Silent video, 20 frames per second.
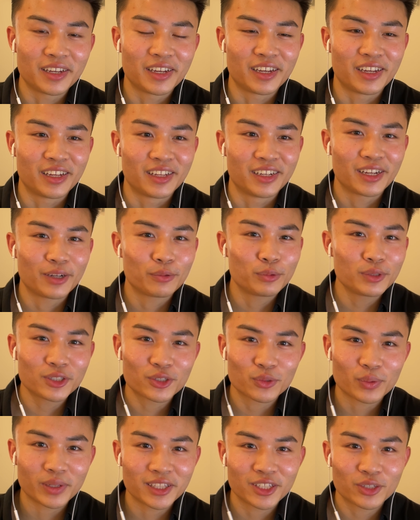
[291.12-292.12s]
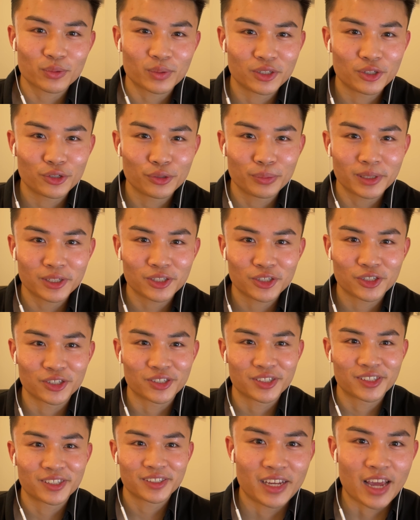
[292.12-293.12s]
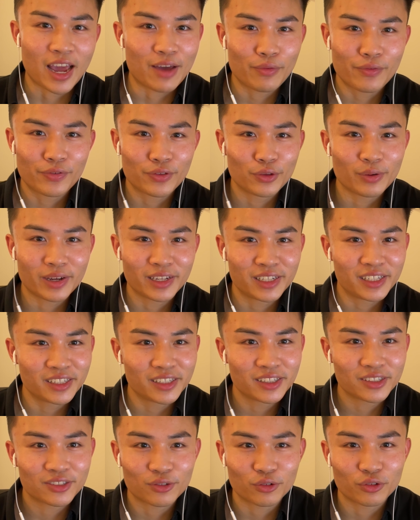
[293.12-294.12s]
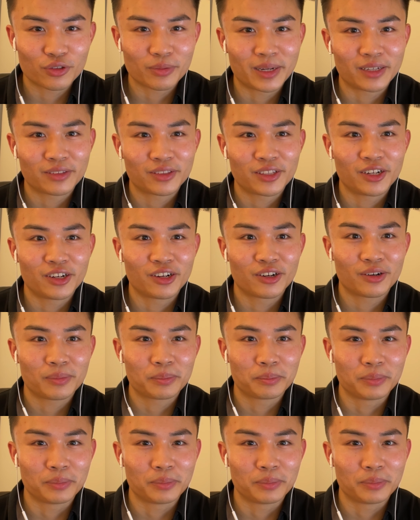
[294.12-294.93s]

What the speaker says: And I wouldn't sweat this one too much, just have a few ideas, throw them out there,